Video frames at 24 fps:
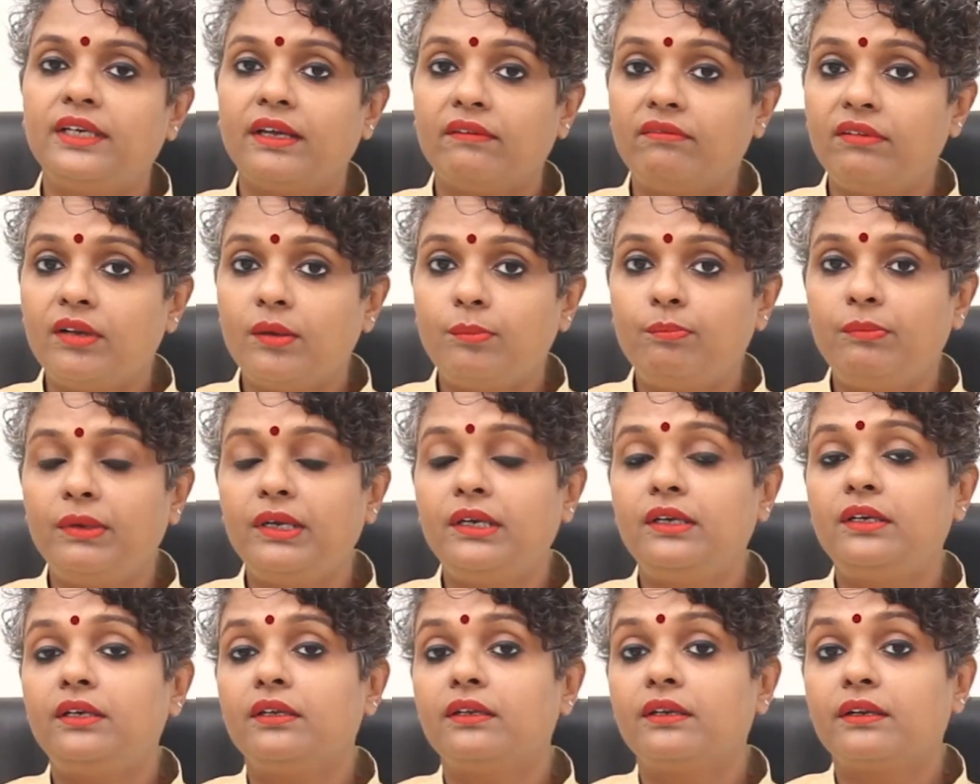
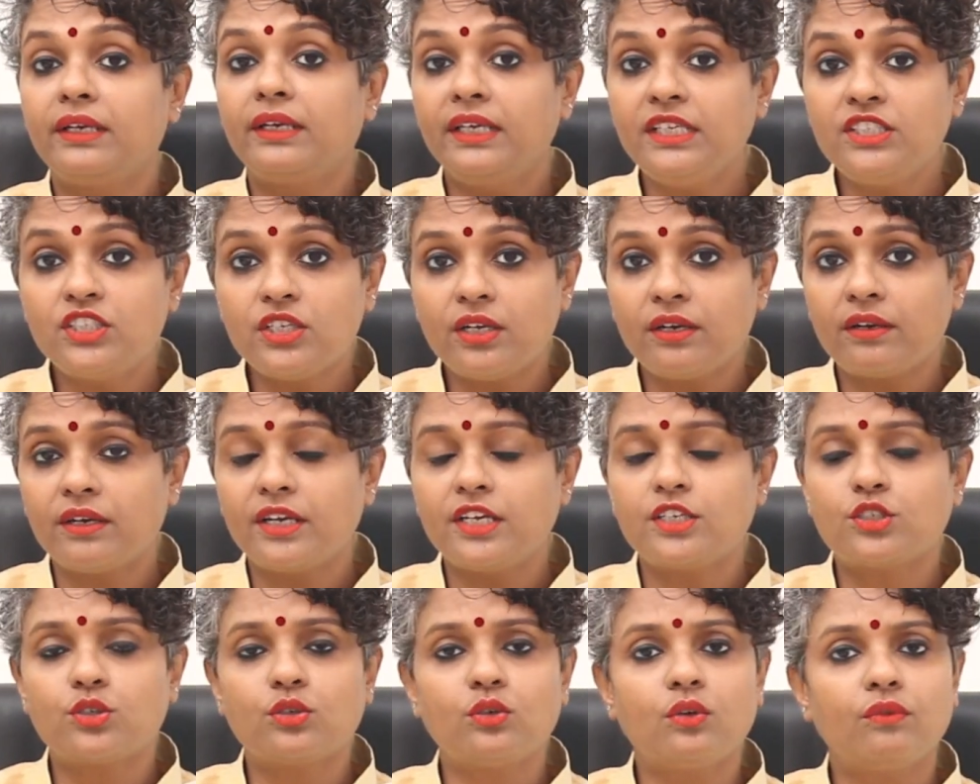development,
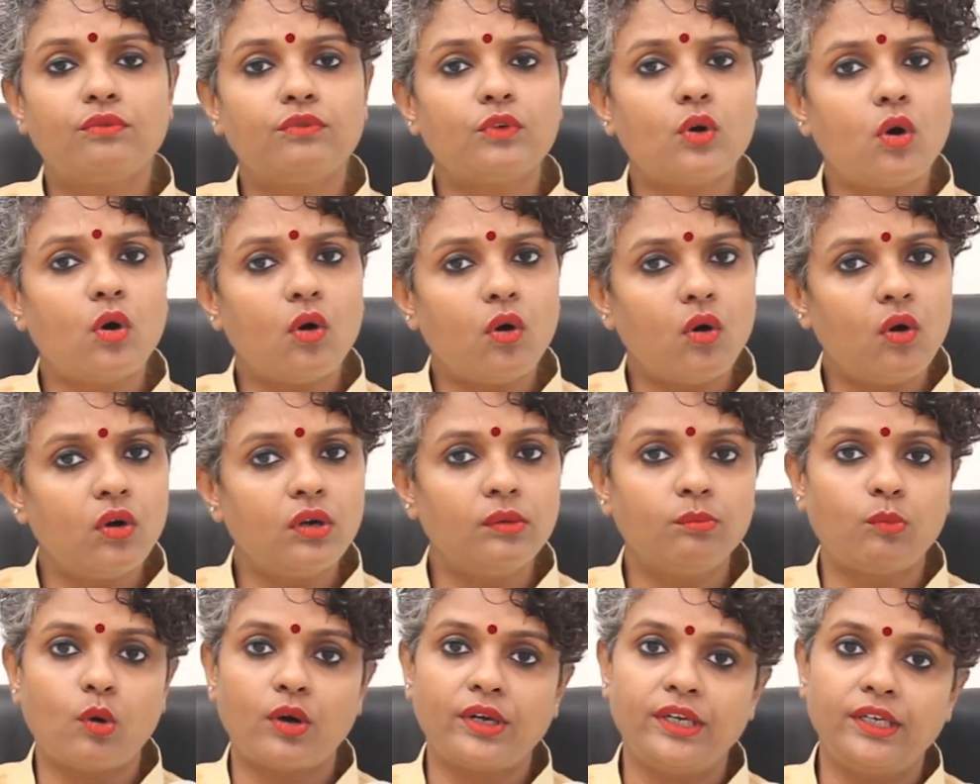regeneration of
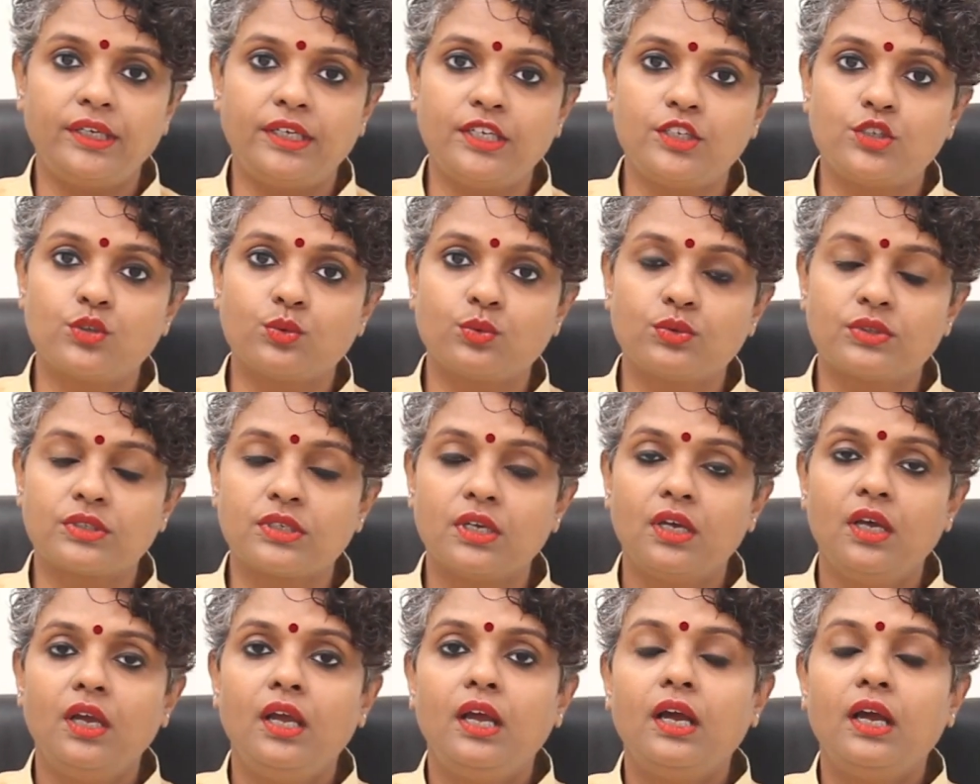all body tissues.